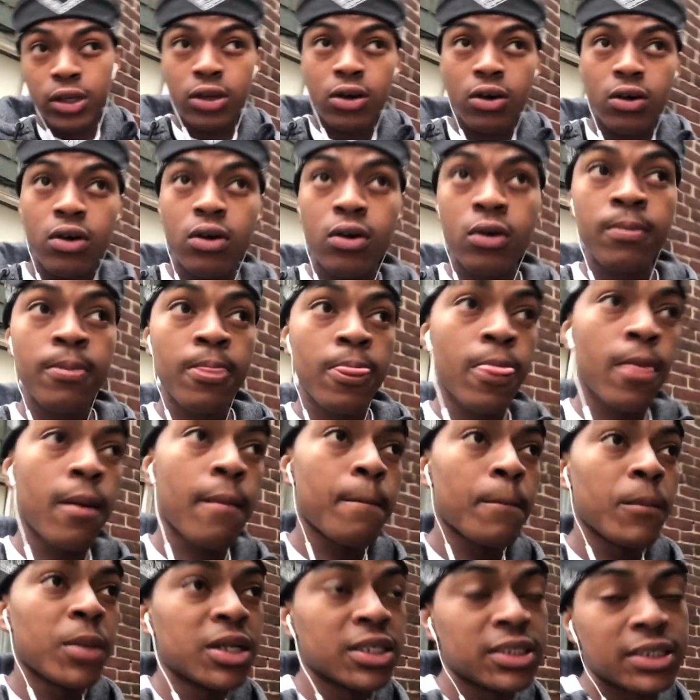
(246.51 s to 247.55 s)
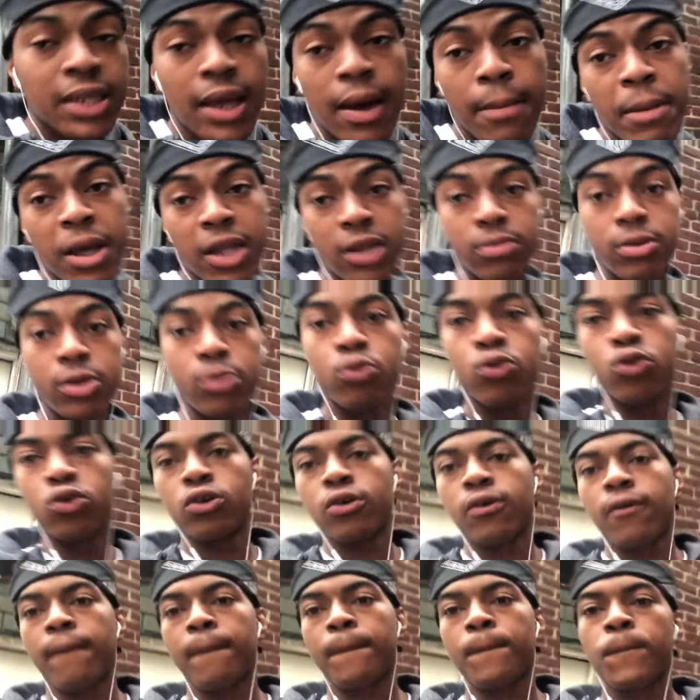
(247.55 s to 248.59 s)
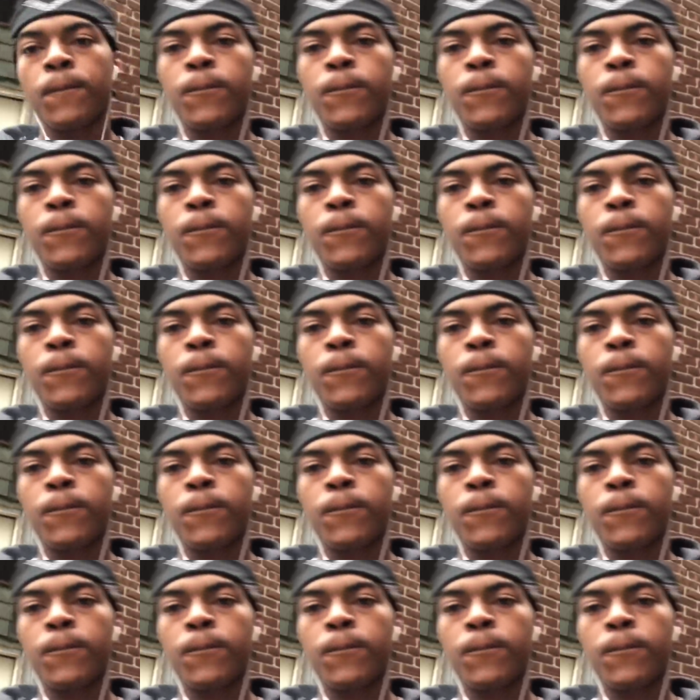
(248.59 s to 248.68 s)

to y'all, but it's not about to be boring.